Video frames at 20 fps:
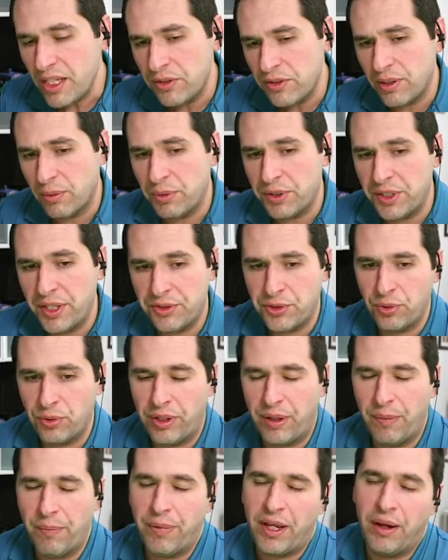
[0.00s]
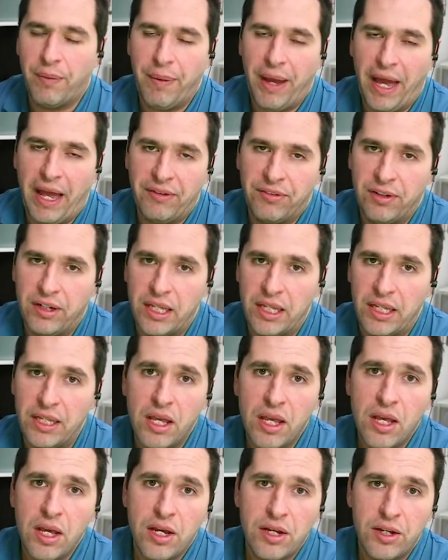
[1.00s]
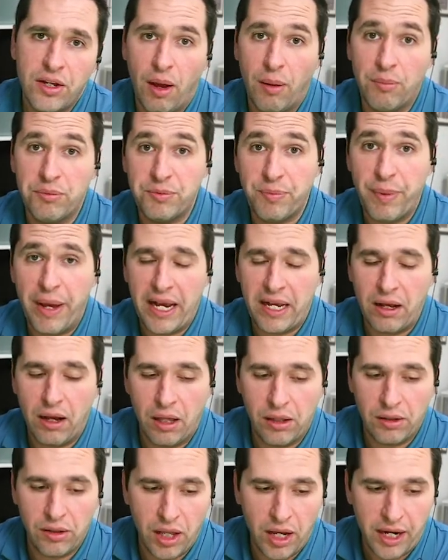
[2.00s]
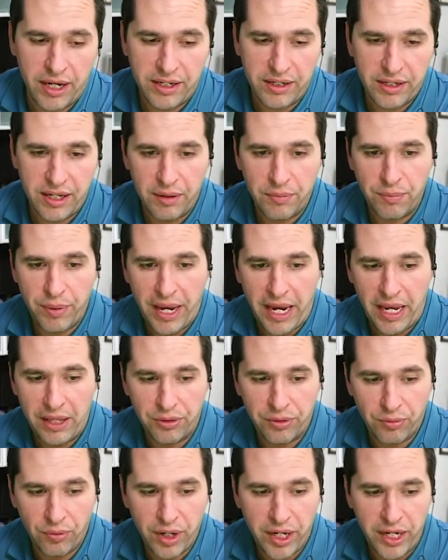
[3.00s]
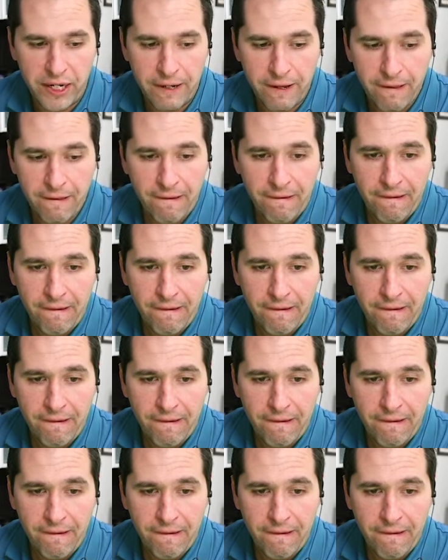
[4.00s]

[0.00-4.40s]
some additional capacity comes back online in pad three.